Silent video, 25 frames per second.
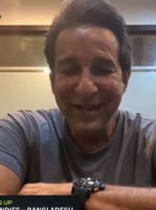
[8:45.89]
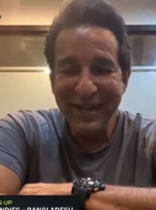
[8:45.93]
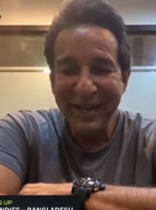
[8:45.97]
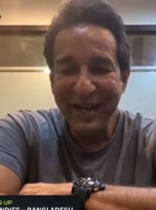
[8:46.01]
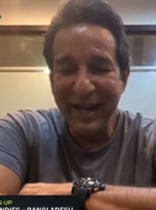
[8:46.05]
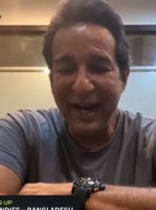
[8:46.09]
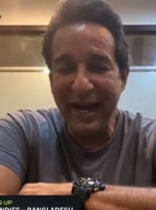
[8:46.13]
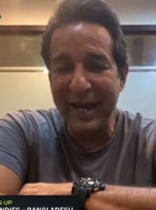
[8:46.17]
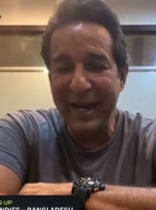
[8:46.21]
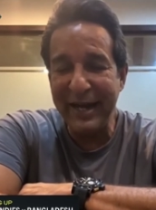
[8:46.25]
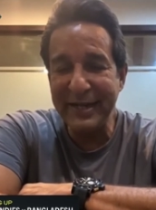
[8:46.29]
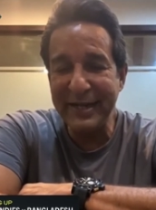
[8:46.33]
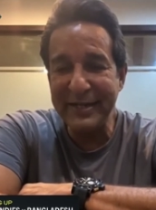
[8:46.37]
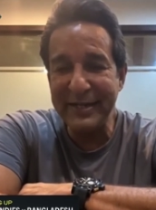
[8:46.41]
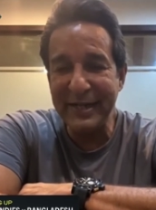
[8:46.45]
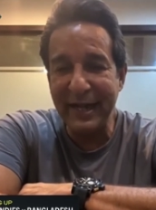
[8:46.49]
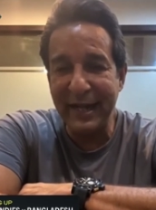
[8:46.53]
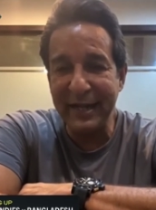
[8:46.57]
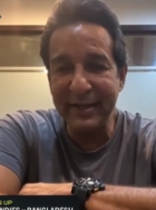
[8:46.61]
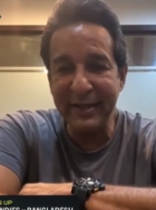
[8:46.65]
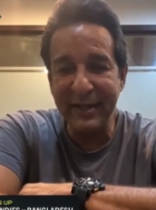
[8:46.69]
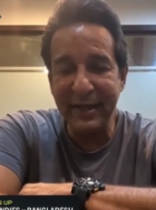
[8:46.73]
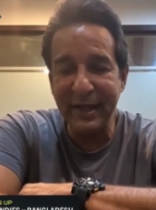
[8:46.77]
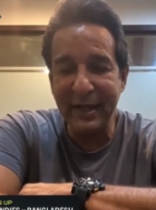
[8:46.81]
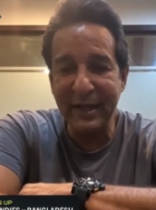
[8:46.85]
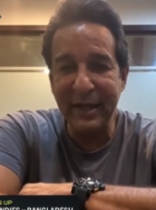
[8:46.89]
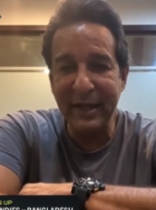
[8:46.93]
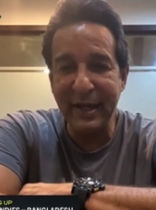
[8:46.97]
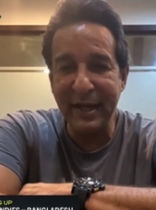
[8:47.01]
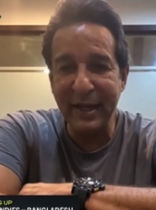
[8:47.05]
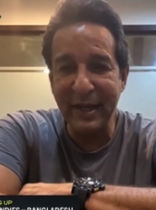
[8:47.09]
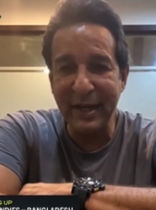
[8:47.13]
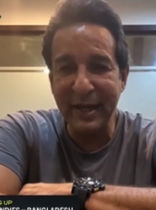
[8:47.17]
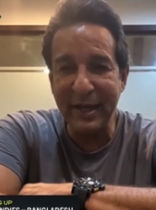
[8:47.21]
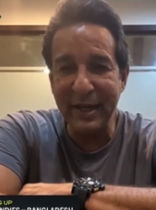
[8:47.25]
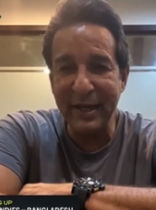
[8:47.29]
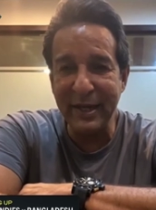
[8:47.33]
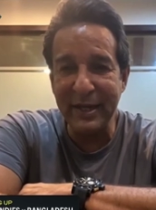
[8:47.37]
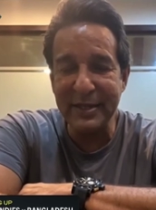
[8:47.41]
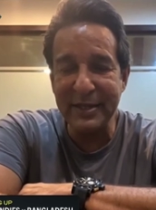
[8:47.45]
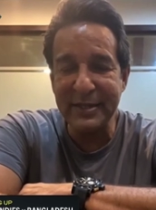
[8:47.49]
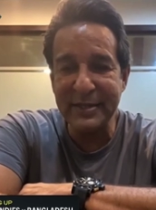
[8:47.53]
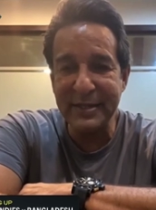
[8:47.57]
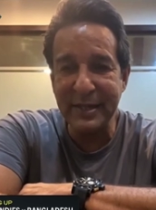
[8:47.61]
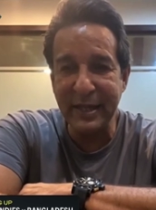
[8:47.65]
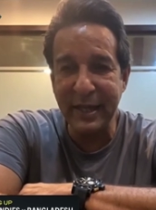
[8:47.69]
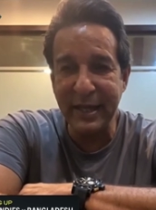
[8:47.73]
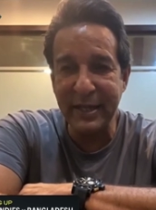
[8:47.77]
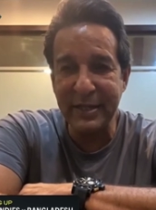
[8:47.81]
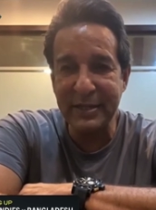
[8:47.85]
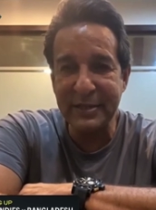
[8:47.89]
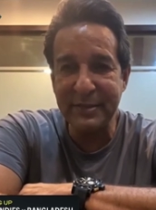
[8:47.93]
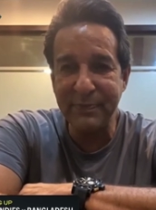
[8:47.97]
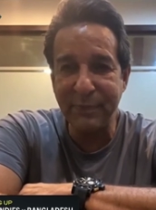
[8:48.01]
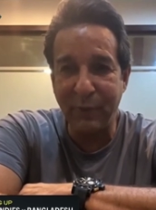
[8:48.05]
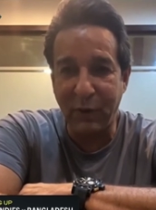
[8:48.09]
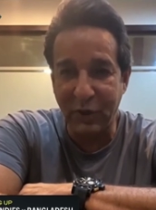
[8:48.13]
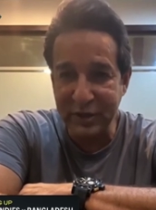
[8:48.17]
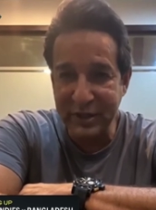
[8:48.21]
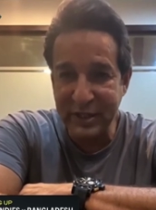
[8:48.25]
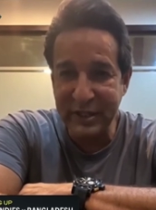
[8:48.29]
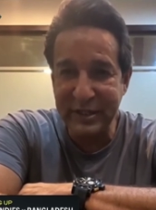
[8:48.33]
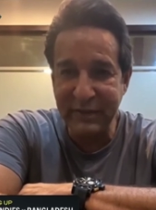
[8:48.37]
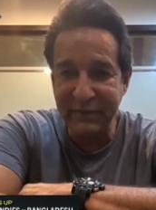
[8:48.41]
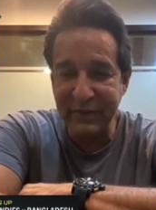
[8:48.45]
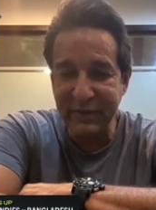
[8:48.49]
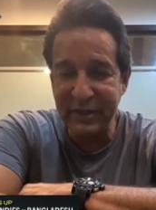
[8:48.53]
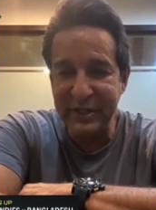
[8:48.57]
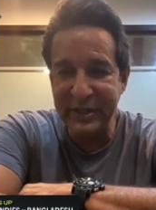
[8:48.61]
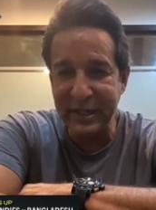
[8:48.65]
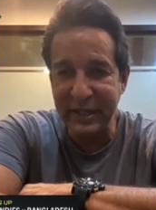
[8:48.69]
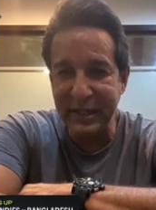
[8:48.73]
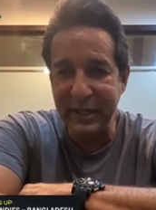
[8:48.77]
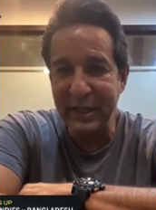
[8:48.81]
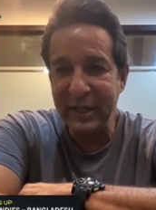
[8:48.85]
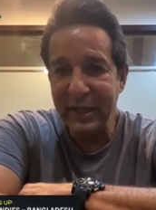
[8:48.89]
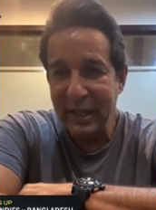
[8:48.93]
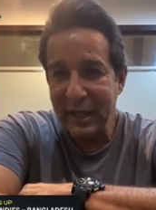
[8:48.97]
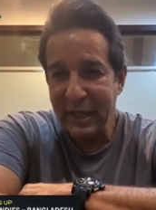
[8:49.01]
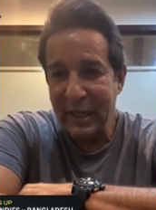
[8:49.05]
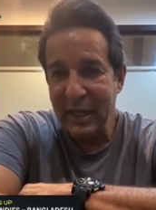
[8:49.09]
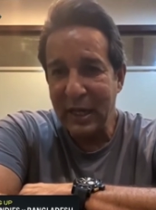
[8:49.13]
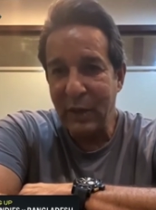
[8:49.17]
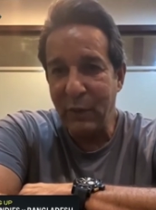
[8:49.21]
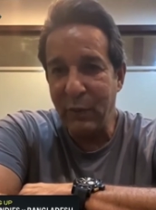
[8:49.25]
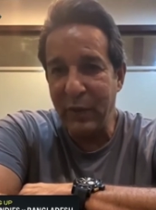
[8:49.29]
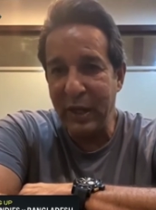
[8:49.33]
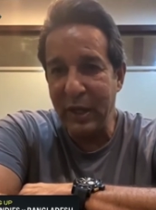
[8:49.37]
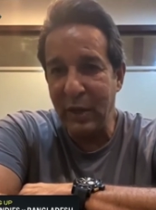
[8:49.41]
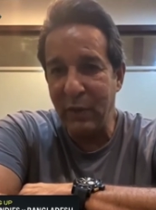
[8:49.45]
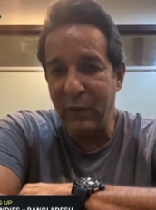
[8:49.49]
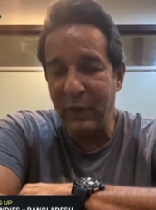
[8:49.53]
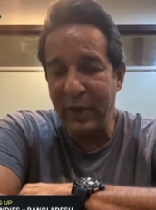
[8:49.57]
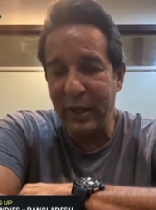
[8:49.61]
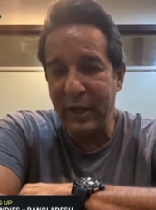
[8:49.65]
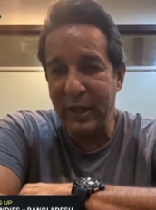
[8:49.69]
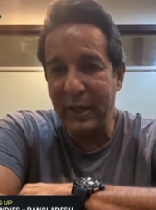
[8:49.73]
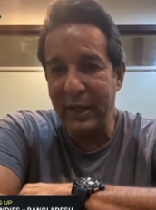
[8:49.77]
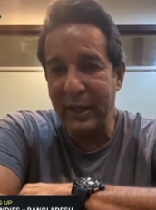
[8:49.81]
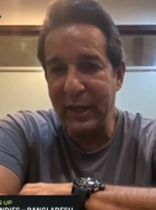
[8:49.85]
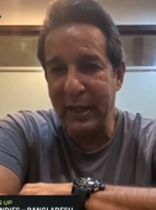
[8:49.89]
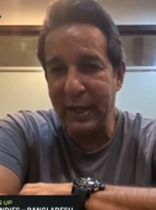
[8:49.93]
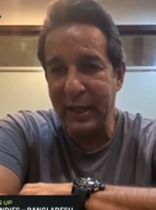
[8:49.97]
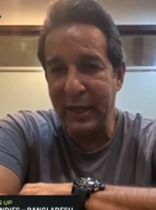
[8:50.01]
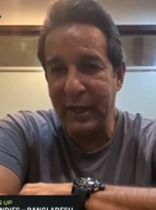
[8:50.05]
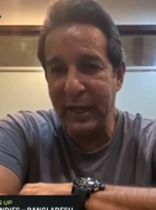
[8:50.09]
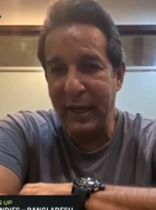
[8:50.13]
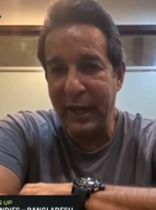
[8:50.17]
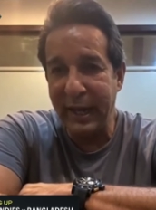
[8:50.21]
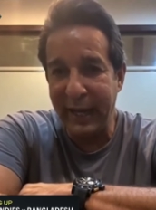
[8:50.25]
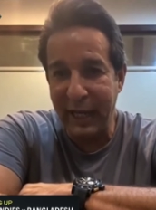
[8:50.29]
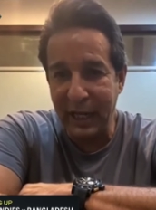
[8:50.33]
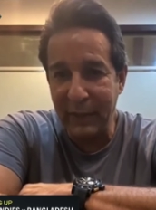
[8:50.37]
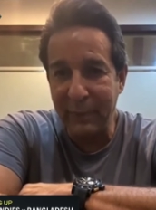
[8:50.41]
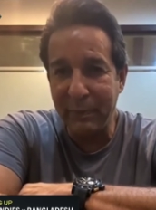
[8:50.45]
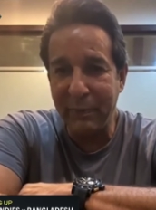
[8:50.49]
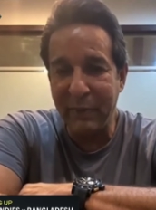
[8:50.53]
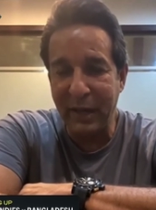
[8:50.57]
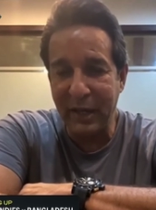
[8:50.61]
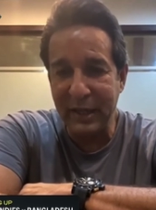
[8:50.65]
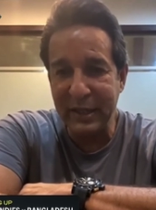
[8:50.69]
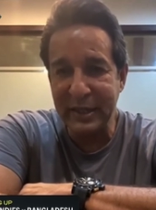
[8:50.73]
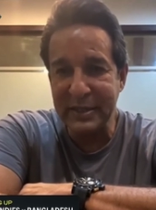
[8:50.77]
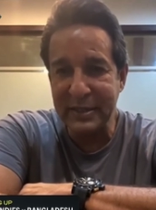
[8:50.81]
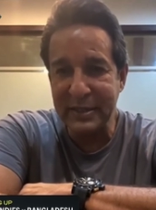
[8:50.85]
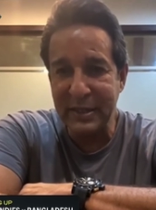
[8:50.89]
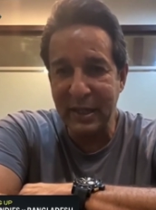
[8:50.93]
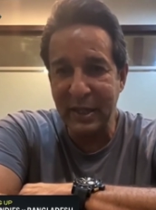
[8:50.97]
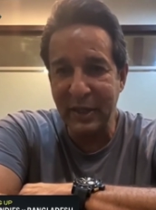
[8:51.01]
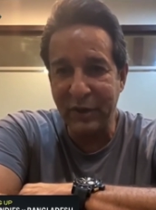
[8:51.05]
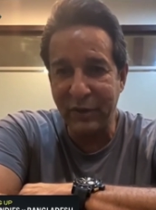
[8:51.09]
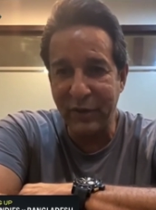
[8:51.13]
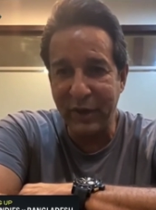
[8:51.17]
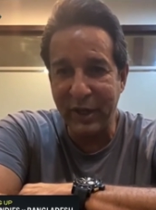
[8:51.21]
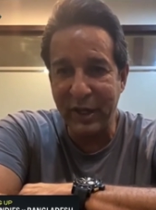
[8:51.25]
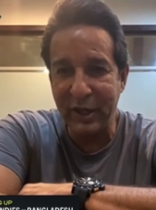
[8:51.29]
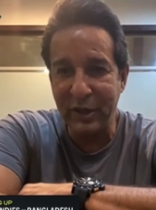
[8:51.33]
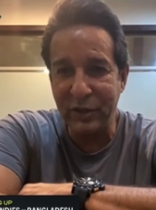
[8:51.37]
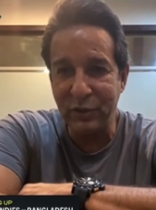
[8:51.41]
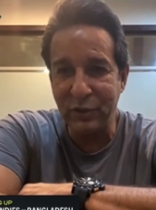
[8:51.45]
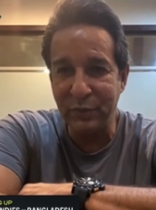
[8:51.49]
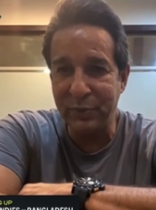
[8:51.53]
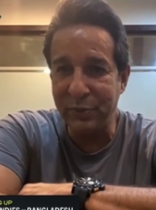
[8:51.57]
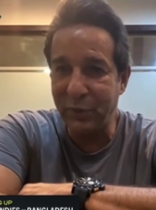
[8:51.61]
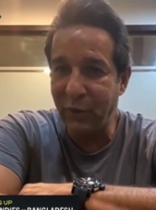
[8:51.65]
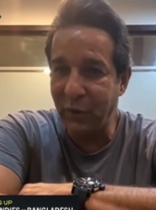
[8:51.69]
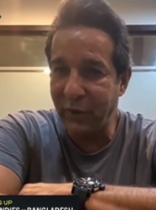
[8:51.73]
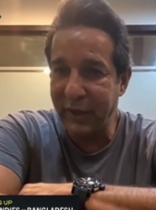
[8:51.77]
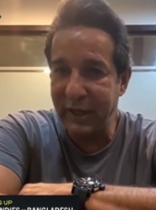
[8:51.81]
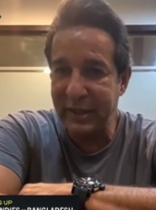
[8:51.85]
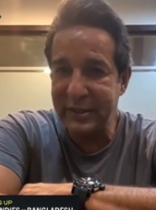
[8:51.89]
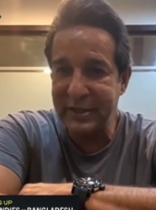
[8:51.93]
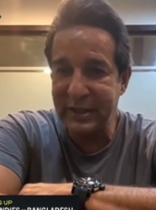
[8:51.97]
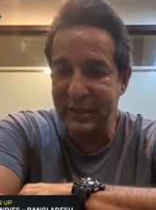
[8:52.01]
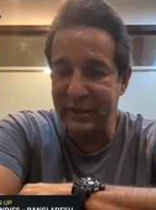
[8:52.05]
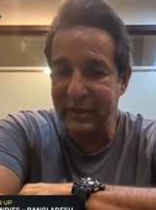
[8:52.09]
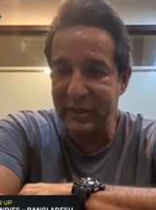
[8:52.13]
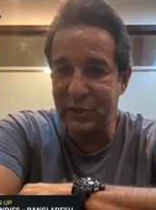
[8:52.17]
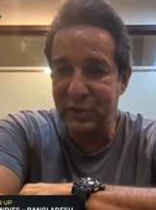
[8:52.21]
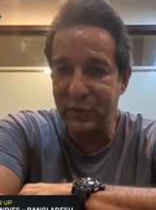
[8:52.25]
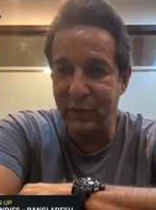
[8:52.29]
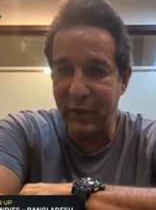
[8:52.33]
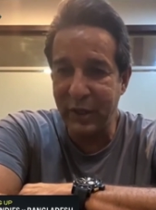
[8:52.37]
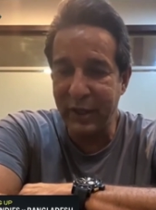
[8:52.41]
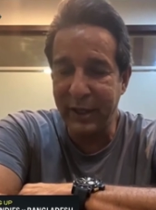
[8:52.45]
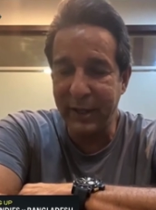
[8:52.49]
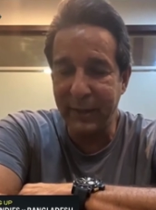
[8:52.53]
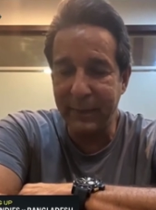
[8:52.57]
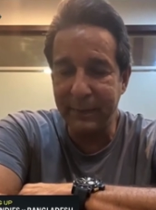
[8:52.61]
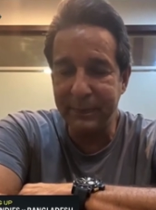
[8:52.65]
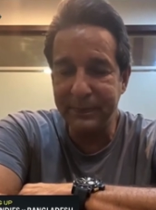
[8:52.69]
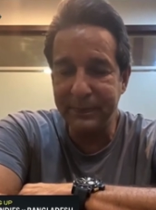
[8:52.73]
And I think his positivity will help Pakistan cricket to progress in this World Cup.